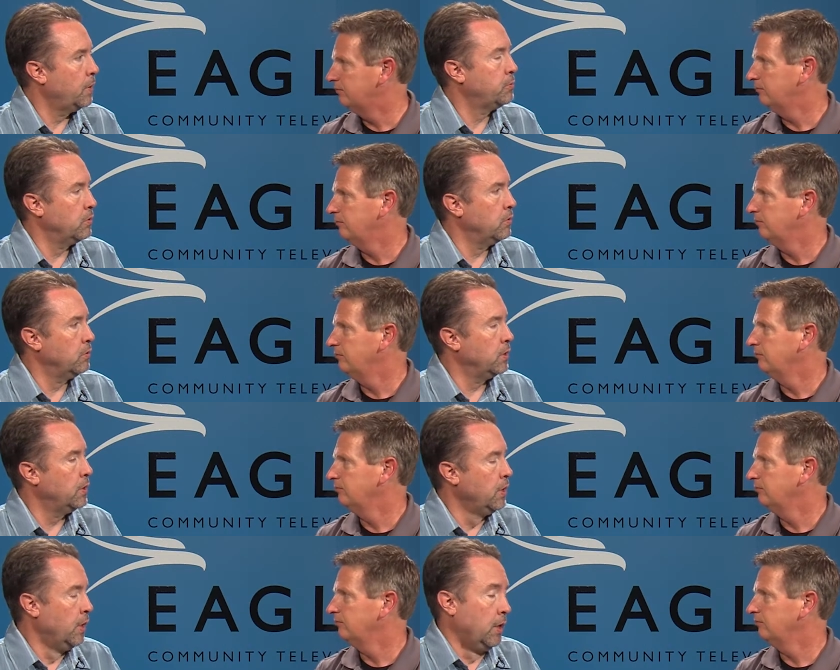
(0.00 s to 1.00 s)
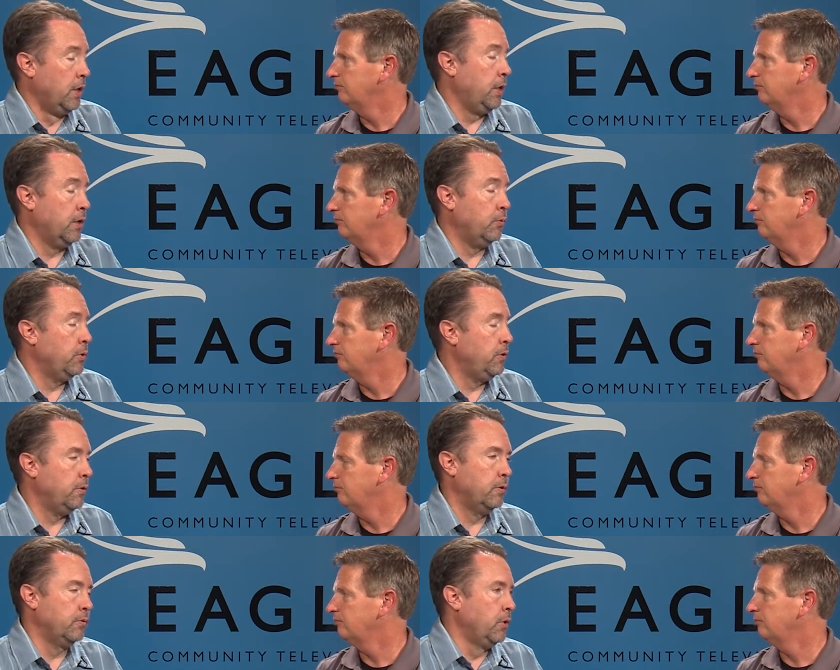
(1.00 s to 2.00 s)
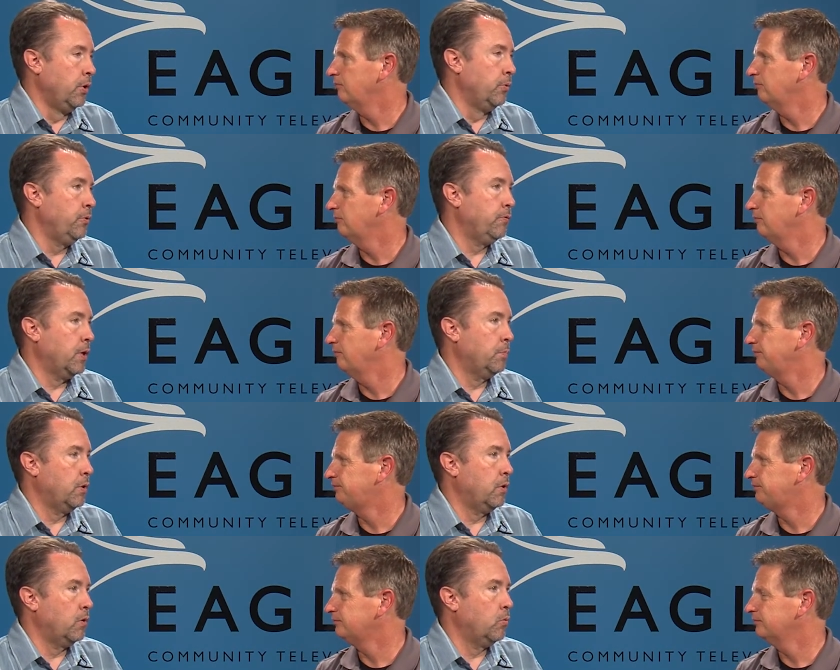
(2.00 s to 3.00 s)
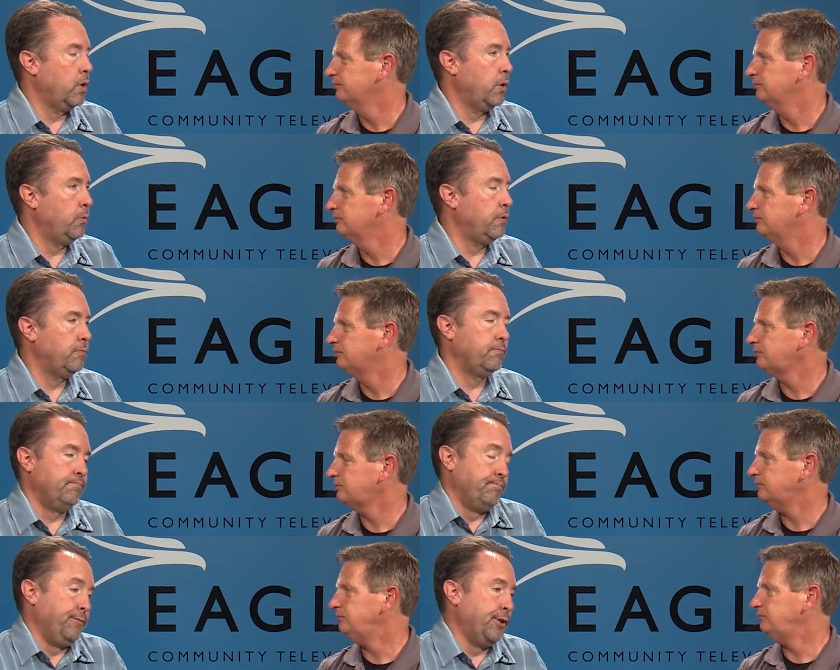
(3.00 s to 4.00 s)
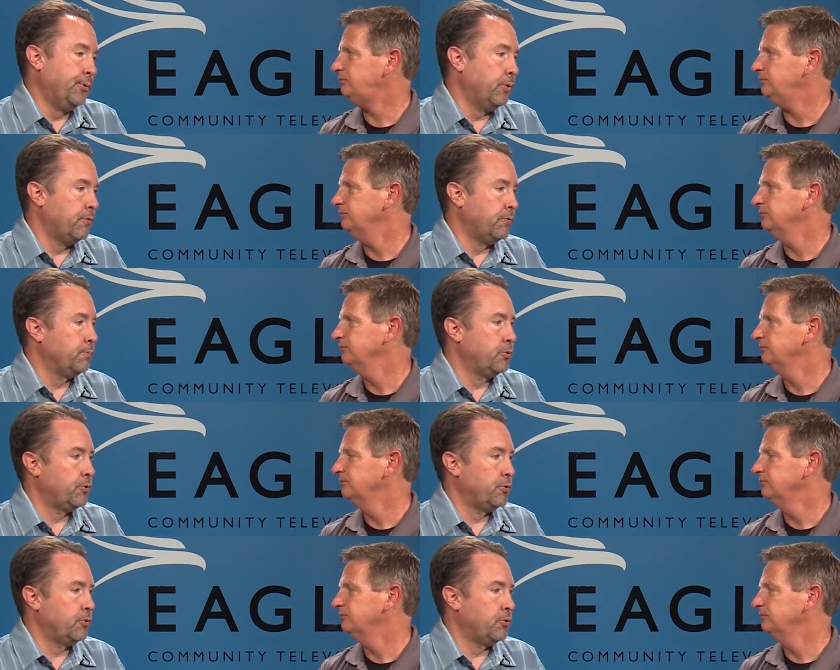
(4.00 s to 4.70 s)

Speaker 1: Absolutely. Yeah, we we've come a long way. We've you know, went from